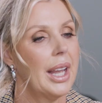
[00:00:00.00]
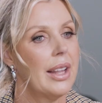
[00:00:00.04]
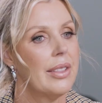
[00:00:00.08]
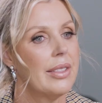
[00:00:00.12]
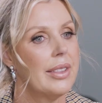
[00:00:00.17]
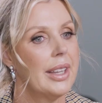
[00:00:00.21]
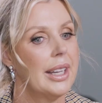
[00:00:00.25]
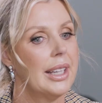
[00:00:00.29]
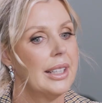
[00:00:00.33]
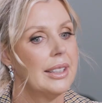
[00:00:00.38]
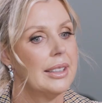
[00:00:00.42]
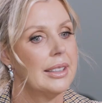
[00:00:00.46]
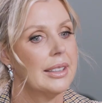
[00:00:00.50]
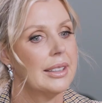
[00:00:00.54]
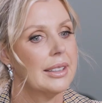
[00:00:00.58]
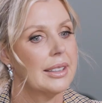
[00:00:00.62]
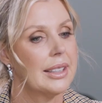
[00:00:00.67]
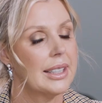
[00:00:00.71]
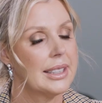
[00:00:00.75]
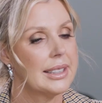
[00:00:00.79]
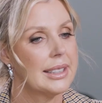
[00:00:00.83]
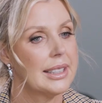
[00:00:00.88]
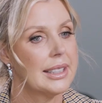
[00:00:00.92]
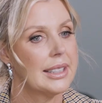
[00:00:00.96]
And then
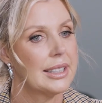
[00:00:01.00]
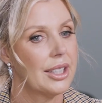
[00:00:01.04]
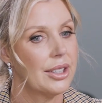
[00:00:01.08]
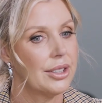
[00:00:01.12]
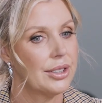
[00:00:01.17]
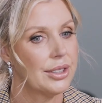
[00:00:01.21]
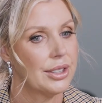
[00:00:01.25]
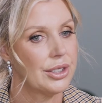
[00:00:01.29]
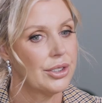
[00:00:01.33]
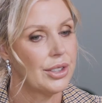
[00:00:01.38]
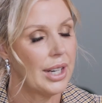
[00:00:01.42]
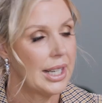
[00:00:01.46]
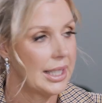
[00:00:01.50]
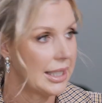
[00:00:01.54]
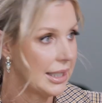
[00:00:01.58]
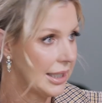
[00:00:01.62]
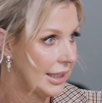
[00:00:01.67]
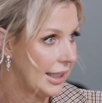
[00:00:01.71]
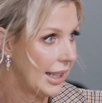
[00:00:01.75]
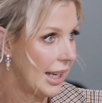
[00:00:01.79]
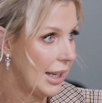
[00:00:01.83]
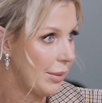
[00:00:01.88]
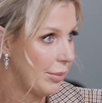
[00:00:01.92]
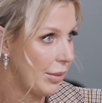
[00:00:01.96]
they said, so straight into
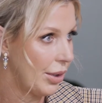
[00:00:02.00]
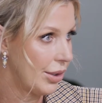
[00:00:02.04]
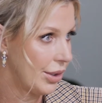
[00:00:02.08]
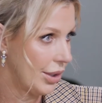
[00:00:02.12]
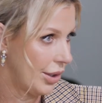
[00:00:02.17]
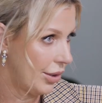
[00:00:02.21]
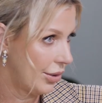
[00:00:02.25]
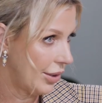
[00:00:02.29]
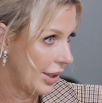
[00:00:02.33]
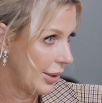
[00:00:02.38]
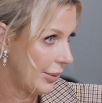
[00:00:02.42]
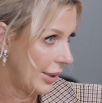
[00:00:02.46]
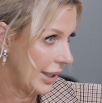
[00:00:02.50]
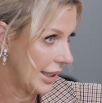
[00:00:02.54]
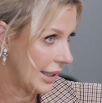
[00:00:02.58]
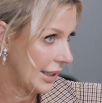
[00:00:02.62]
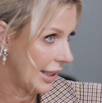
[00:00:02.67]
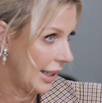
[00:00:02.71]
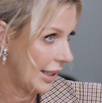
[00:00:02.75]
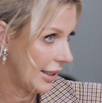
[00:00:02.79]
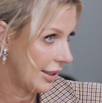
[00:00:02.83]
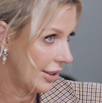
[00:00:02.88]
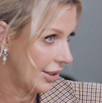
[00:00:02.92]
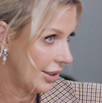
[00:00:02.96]
chemo. So 3 weeks
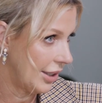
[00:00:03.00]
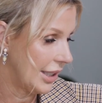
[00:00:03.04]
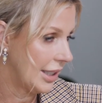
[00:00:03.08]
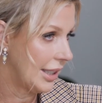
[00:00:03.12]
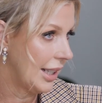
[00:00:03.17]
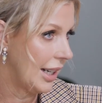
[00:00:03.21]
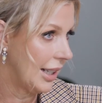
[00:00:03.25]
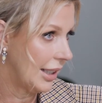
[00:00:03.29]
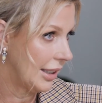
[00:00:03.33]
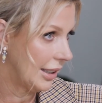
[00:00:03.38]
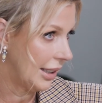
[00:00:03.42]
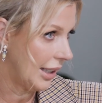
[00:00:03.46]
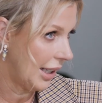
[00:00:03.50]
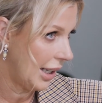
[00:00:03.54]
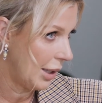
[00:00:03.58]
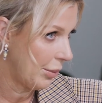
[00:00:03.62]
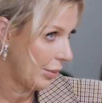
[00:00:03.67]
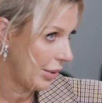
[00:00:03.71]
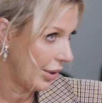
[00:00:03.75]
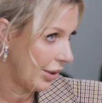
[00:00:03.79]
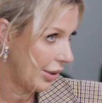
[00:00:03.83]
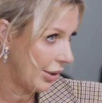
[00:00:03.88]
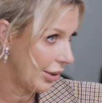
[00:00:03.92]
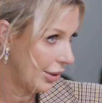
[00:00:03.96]
later, I started
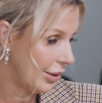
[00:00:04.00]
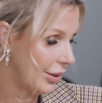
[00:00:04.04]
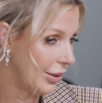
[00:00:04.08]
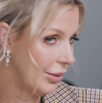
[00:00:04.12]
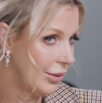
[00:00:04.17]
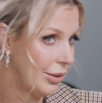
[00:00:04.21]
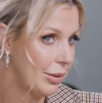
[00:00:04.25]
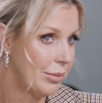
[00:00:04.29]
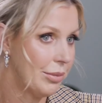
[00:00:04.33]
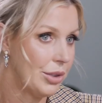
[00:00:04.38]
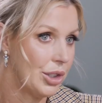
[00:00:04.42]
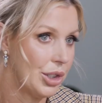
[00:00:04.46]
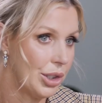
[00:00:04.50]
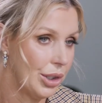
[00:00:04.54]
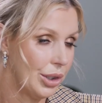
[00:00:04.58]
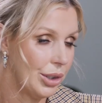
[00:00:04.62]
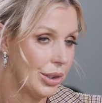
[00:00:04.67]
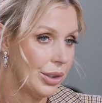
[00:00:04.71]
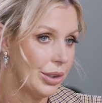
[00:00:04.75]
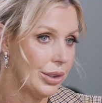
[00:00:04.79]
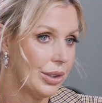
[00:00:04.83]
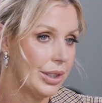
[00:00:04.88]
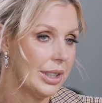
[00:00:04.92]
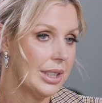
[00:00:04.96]
chemo from
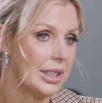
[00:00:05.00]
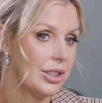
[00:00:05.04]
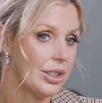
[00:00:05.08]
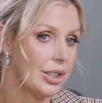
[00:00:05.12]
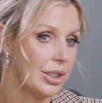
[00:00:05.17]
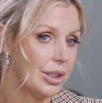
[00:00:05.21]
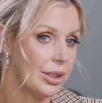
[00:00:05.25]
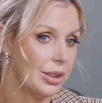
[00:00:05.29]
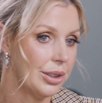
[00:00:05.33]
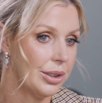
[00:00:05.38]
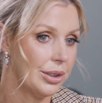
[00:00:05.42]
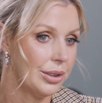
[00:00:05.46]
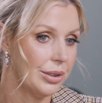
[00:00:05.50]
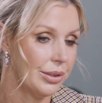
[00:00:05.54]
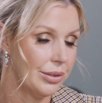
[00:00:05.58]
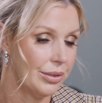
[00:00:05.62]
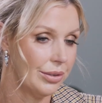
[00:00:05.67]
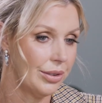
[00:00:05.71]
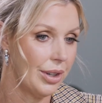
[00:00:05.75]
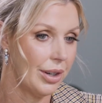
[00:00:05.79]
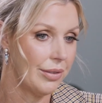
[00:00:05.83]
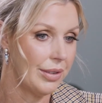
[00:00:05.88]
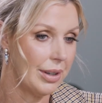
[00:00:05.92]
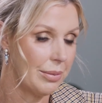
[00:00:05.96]
June into
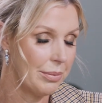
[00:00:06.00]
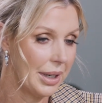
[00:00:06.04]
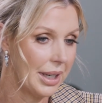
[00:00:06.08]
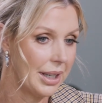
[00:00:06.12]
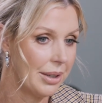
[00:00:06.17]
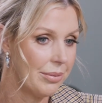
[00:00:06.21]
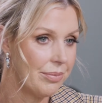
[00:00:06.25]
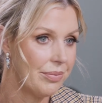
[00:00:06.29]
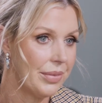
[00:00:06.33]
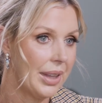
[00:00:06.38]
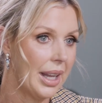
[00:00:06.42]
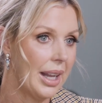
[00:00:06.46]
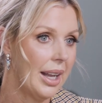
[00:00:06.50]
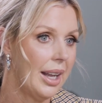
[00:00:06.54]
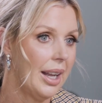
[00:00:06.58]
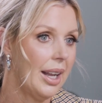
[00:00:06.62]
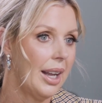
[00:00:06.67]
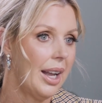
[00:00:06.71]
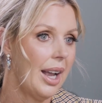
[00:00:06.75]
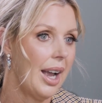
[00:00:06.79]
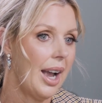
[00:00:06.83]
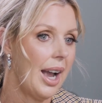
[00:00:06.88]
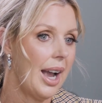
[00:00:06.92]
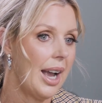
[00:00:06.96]
November.
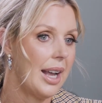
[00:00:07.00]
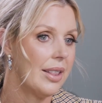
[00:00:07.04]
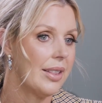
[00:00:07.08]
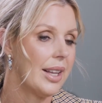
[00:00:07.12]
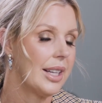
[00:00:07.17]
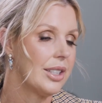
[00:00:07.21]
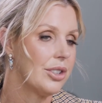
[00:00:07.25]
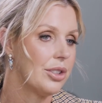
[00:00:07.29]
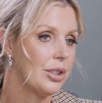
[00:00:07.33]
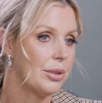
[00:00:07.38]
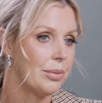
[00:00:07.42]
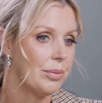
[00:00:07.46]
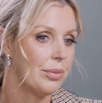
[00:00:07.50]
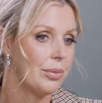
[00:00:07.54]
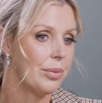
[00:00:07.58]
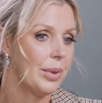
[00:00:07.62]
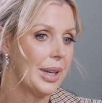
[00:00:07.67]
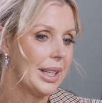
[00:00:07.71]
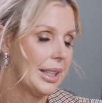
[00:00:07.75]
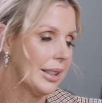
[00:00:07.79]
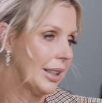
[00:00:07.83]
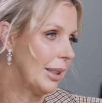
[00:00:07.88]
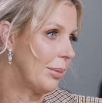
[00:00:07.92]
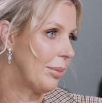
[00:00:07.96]
And they do
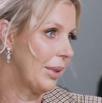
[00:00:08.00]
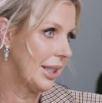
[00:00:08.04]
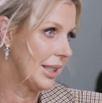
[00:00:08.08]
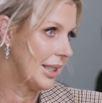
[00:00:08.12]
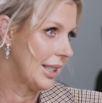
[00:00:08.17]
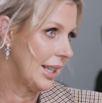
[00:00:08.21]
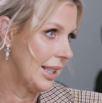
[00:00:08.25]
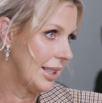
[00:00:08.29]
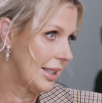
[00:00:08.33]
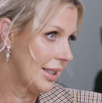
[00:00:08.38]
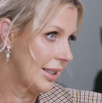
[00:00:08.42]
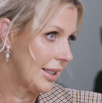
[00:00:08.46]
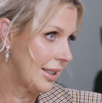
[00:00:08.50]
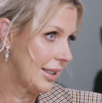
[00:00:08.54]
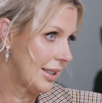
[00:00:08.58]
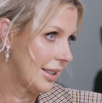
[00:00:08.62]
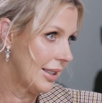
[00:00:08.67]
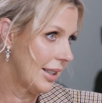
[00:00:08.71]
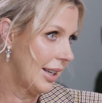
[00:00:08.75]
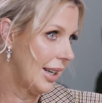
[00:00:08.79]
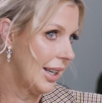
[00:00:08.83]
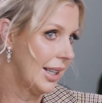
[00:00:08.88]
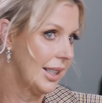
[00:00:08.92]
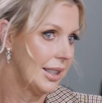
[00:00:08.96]
weekly blood
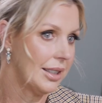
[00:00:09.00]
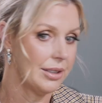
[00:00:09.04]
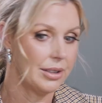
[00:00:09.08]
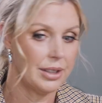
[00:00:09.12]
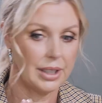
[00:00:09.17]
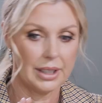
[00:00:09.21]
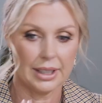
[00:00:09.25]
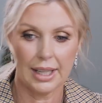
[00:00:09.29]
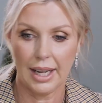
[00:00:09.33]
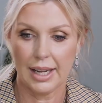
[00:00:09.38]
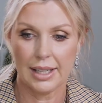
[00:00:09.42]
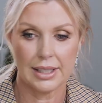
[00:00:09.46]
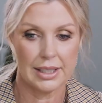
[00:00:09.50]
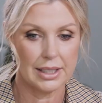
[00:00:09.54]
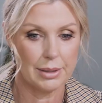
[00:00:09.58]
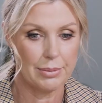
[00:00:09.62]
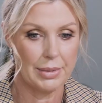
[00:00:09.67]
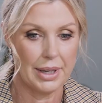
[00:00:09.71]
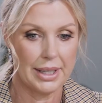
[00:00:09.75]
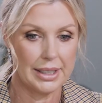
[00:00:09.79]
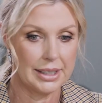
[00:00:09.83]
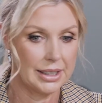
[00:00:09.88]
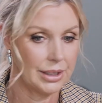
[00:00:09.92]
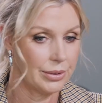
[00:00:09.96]
tests, and the cancer
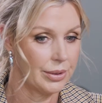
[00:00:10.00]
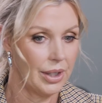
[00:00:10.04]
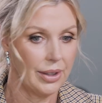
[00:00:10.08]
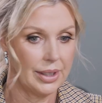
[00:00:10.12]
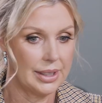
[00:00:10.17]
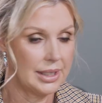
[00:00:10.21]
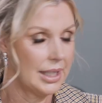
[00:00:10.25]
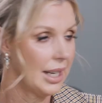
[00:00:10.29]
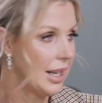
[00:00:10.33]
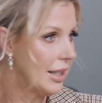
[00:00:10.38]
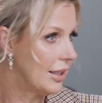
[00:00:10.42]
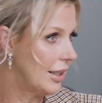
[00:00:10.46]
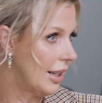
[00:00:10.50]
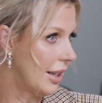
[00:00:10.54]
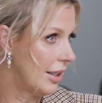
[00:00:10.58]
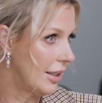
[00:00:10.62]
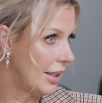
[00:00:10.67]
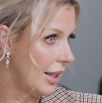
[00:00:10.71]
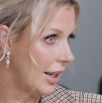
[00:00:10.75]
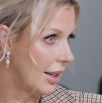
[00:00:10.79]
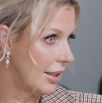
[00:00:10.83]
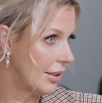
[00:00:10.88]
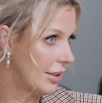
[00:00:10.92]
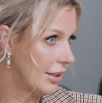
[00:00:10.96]
markers were going down, down,
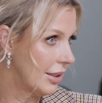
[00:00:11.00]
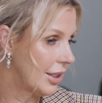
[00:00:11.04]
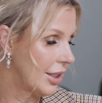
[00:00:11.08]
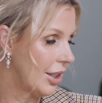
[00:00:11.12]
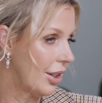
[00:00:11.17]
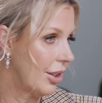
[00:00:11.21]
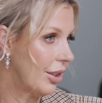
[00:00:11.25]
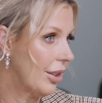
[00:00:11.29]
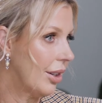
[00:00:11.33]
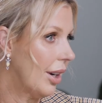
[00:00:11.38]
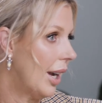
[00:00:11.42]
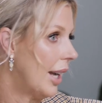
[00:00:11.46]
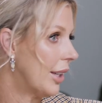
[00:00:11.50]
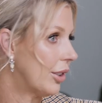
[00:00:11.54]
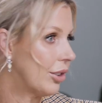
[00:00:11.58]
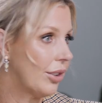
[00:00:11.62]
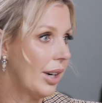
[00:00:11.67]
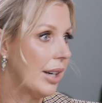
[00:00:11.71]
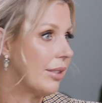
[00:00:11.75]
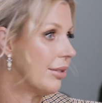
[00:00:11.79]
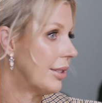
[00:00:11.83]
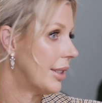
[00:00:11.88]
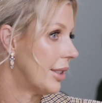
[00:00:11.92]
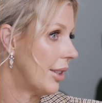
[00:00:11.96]
down. So I had a
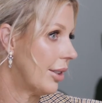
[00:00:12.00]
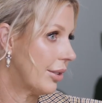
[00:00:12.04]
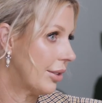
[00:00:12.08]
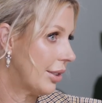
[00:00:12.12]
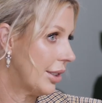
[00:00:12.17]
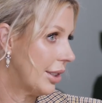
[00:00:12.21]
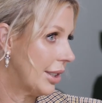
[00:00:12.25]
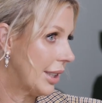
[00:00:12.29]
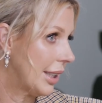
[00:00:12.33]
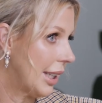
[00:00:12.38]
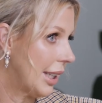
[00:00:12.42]
great result to